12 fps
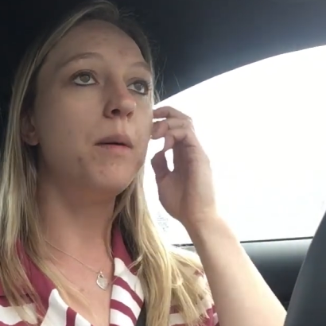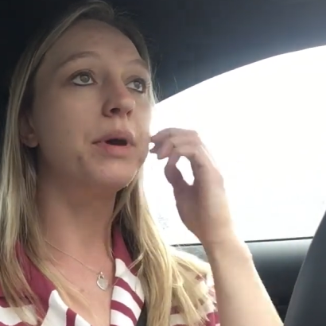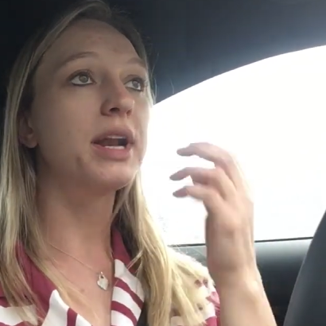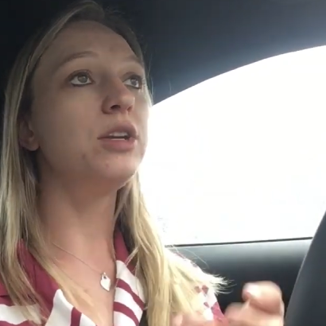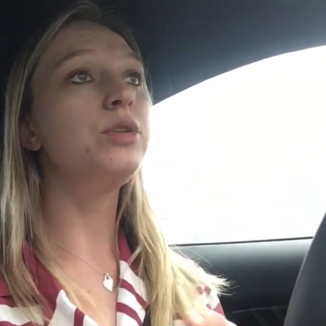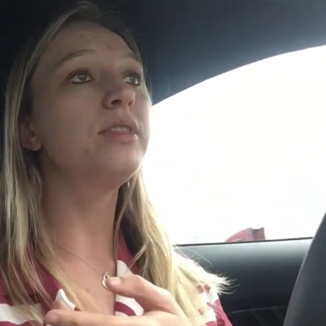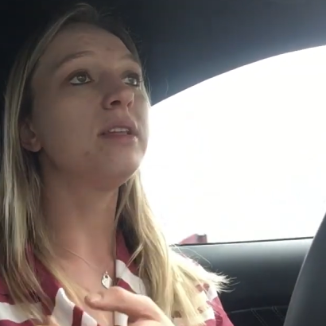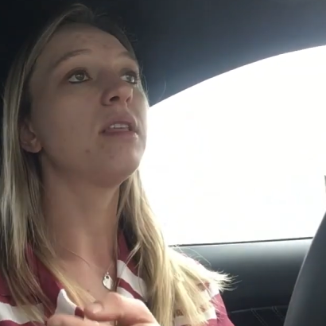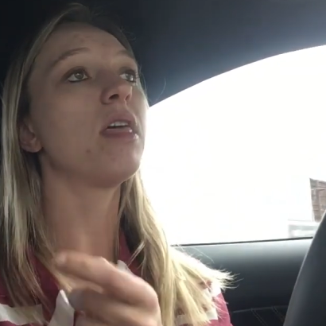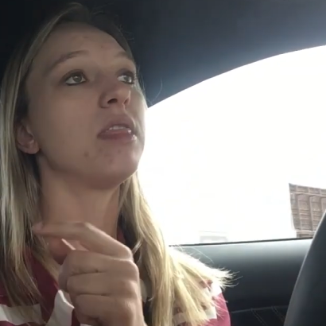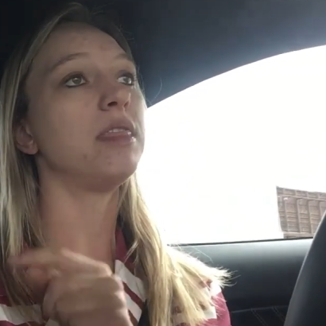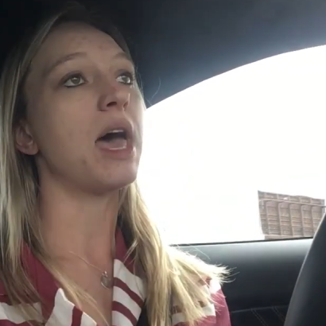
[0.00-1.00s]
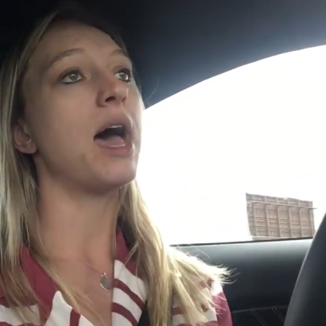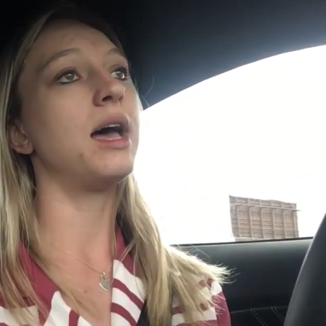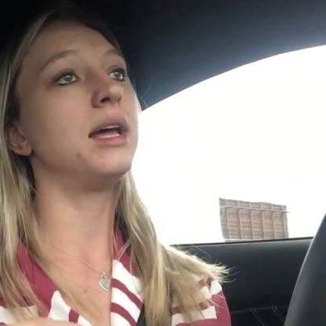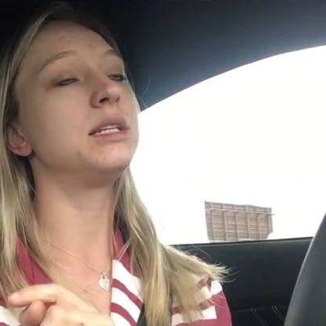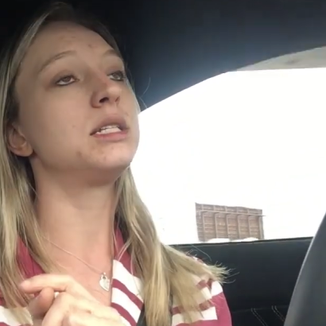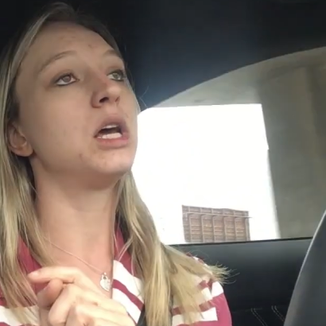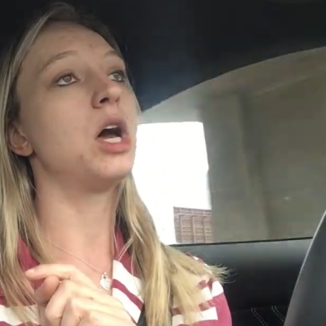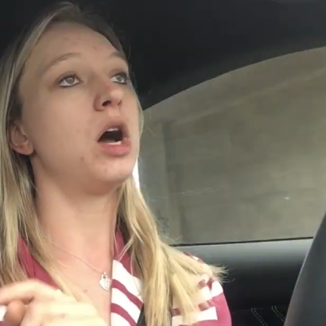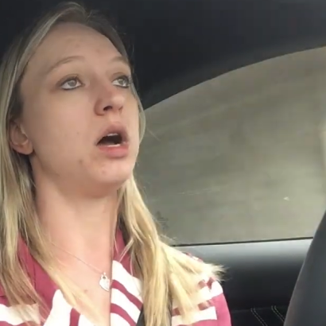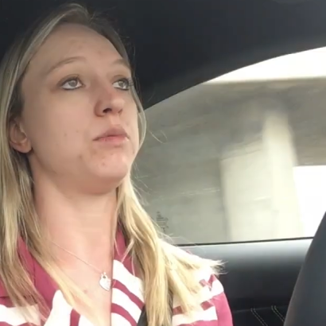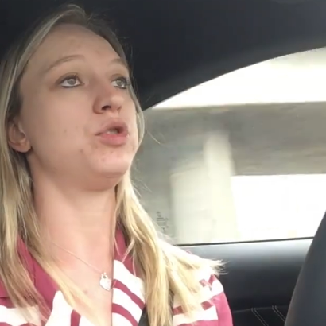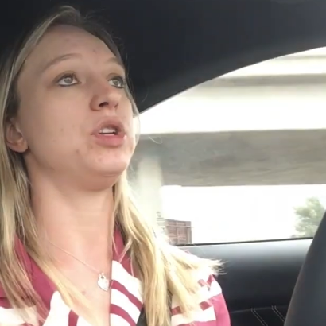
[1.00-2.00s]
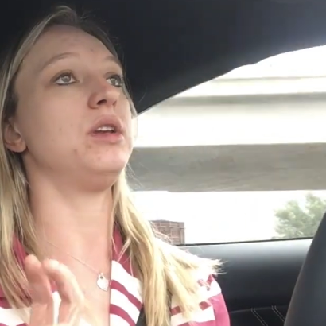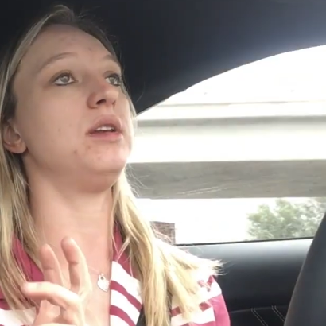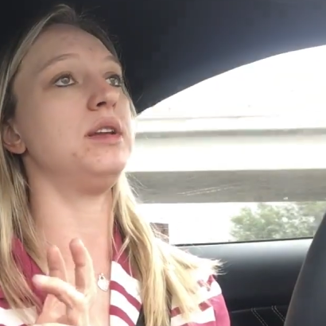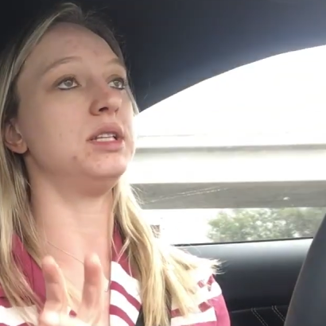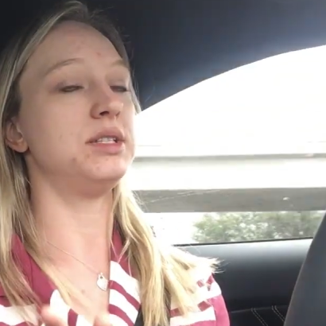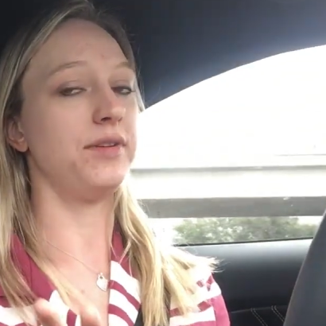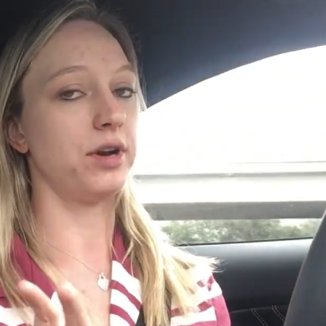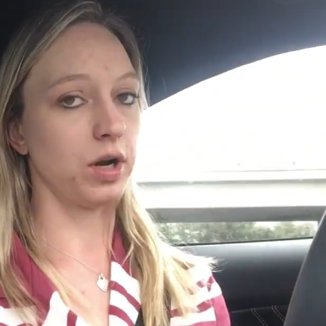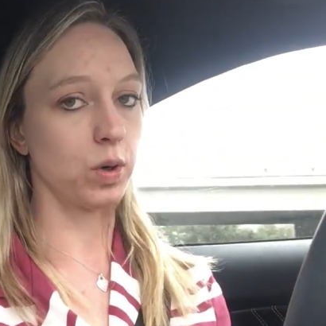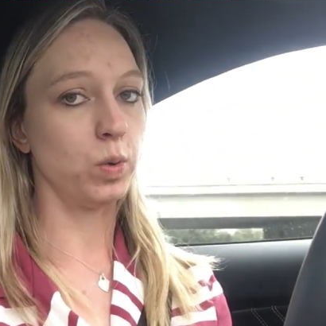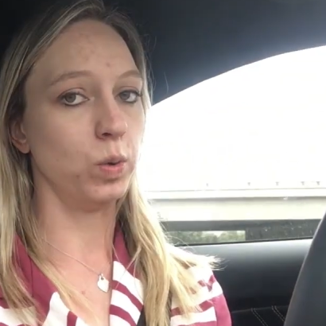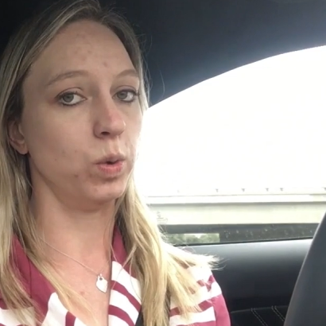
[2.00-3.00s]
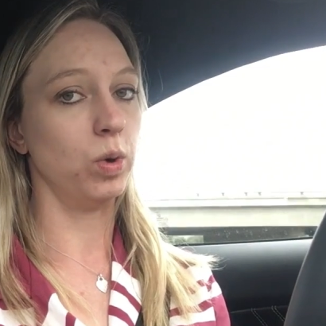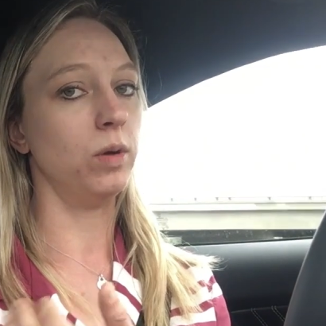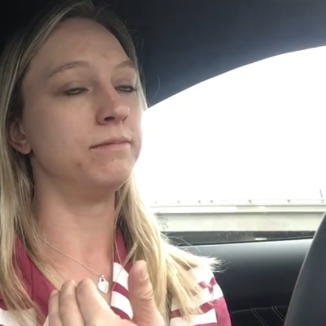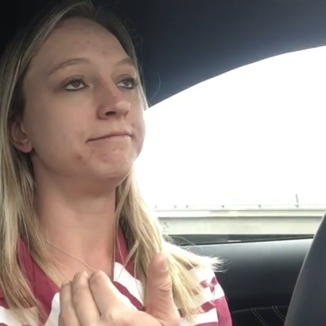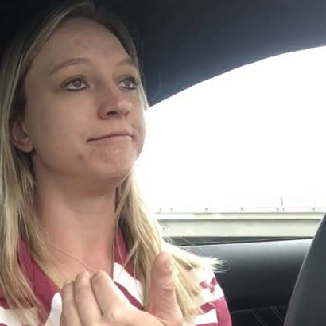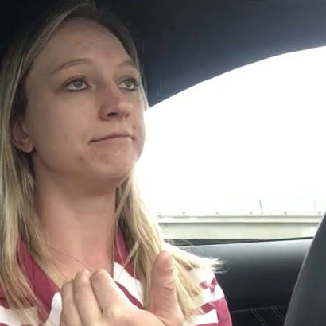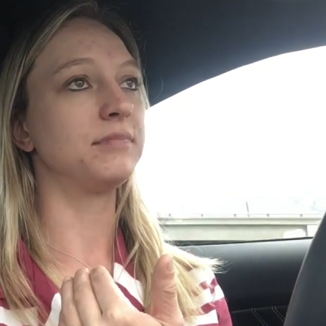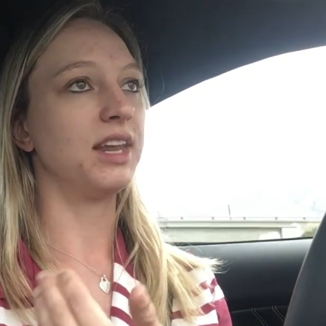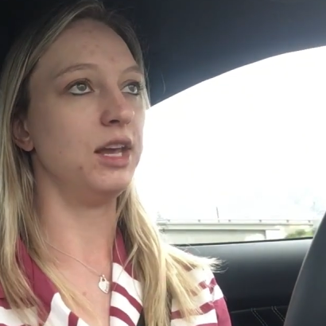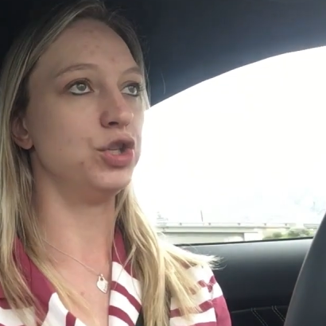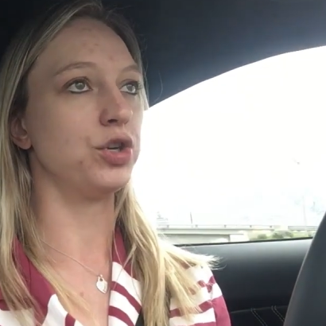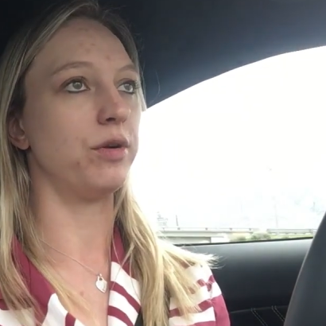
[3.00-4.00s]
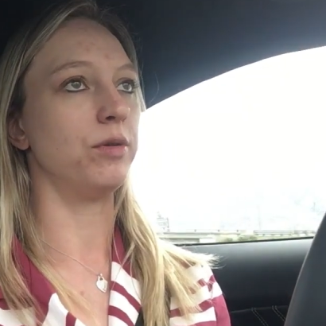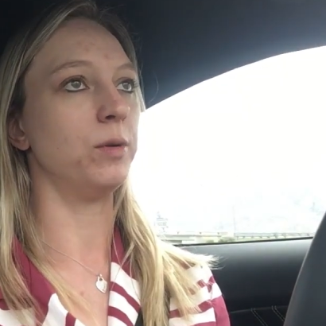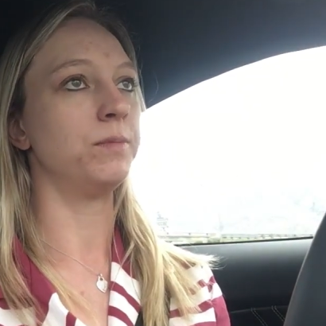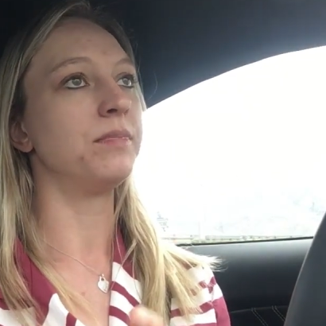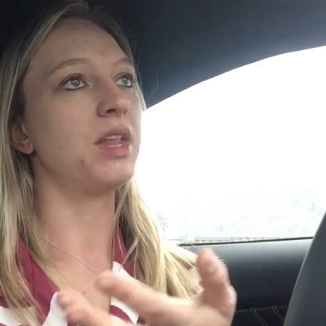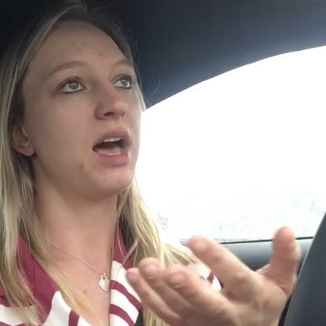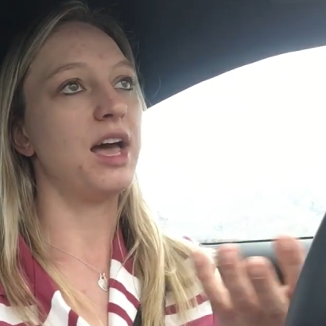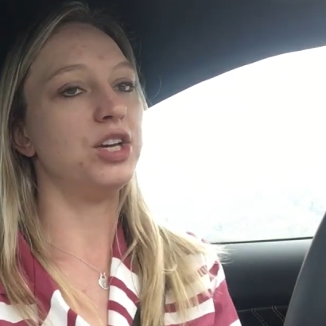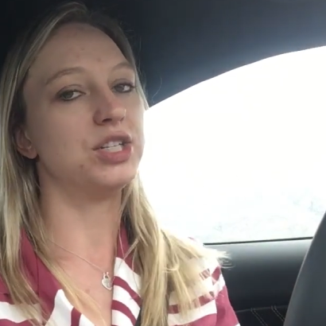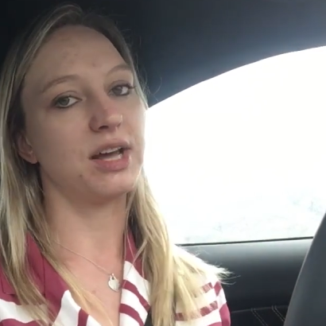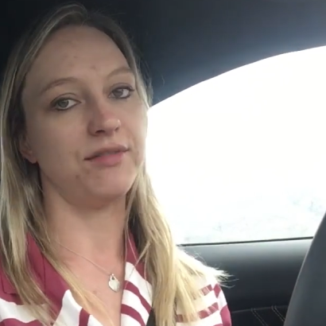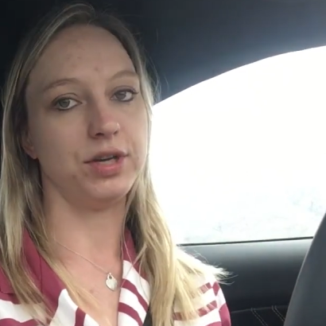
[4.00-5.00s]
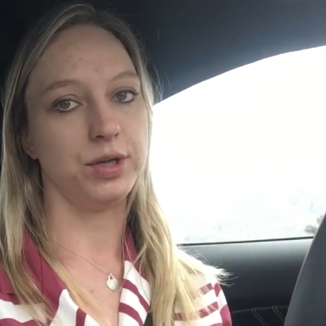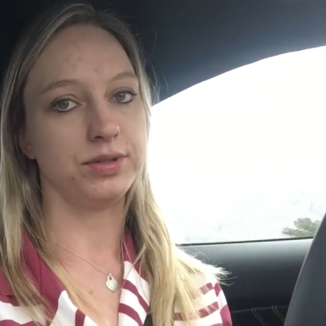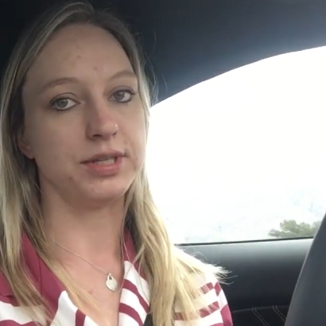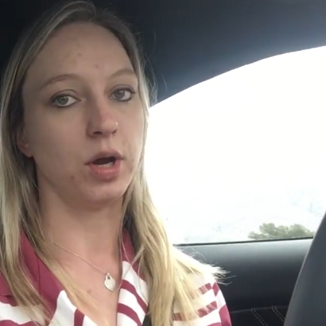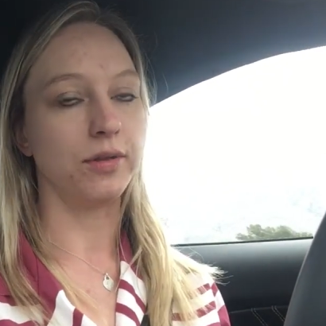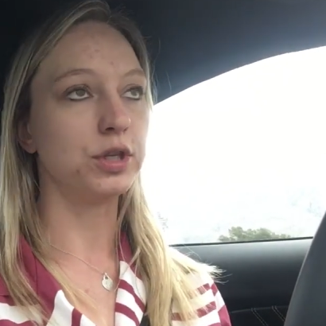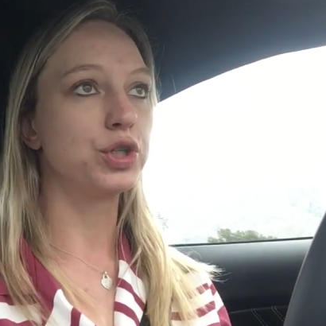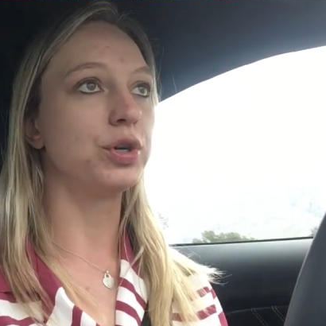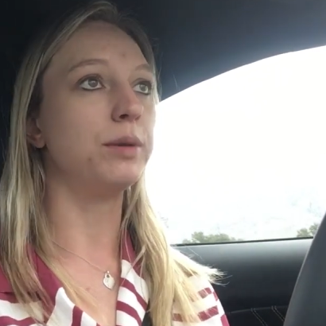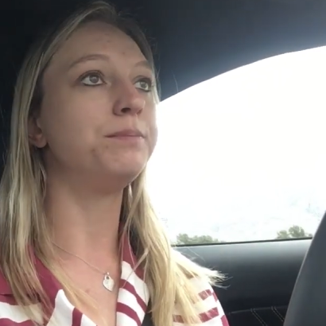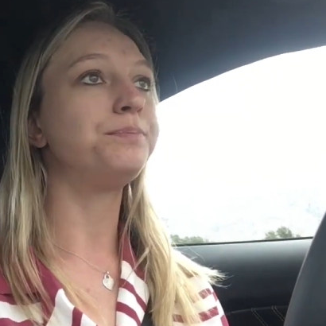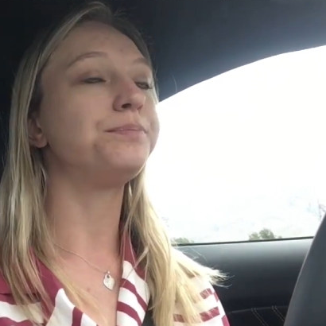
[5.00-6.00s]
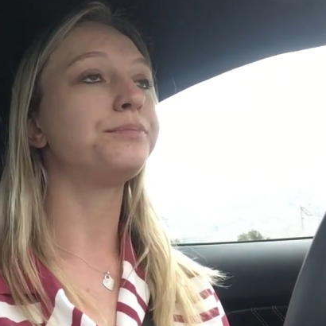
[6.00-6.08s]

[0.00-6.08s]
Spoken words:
But I do think that that option is very cool in general. I just haven't used it on this trip.